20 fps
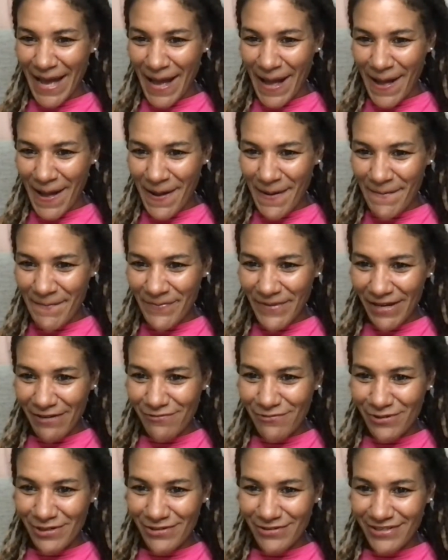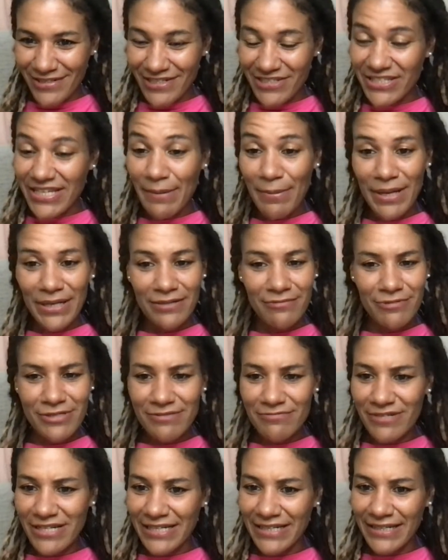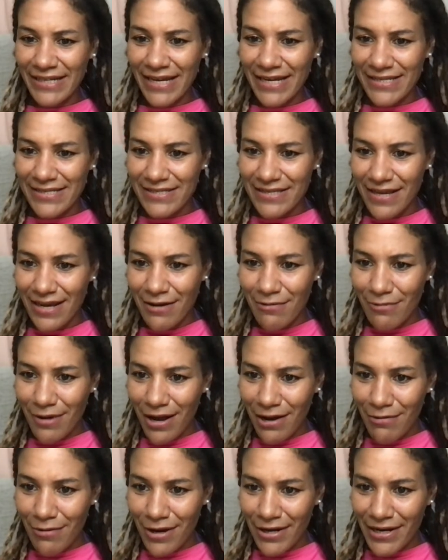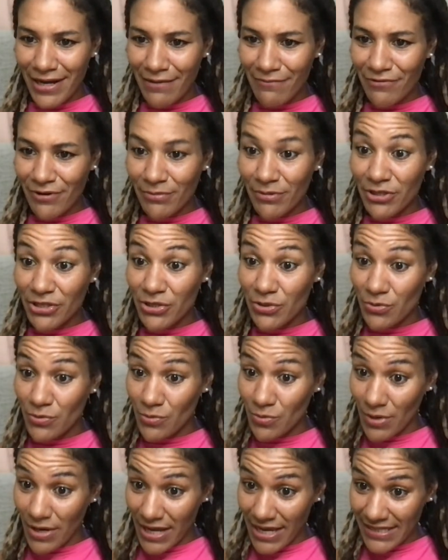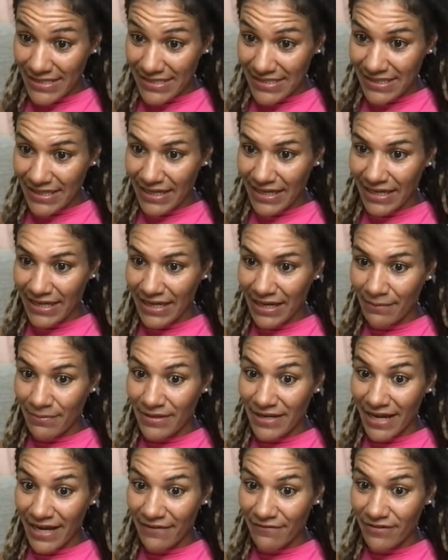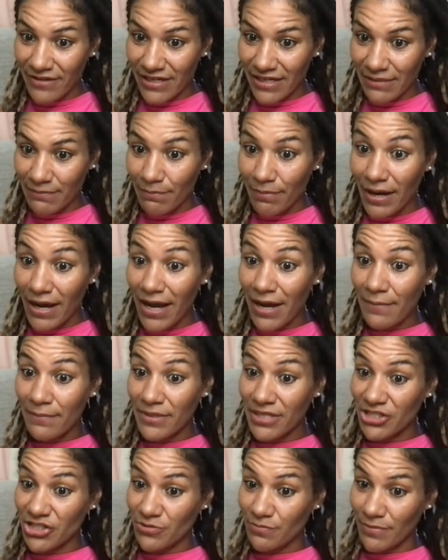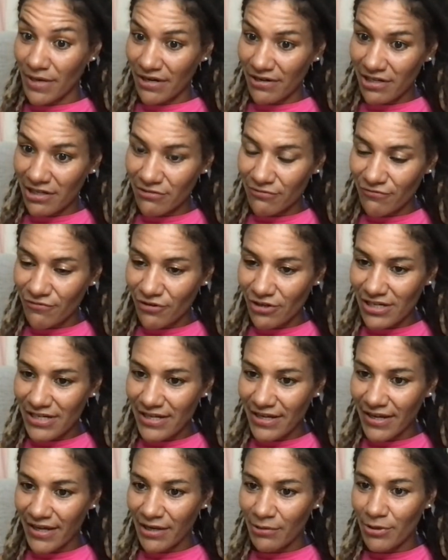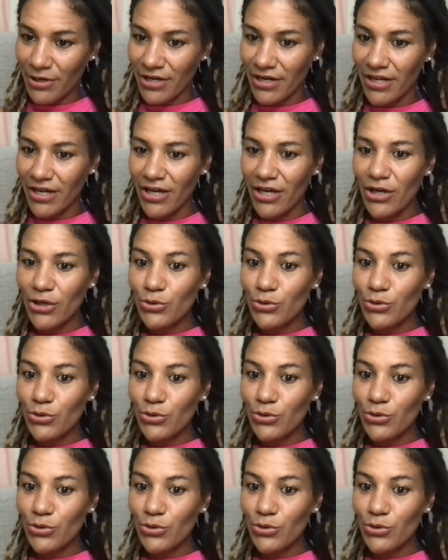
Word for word: um, that food looked really, yeah, man, it was really nice. Wagwan, I'm from the USA. I'm diving in Palm Beach, Maryland, Florida, anywhere.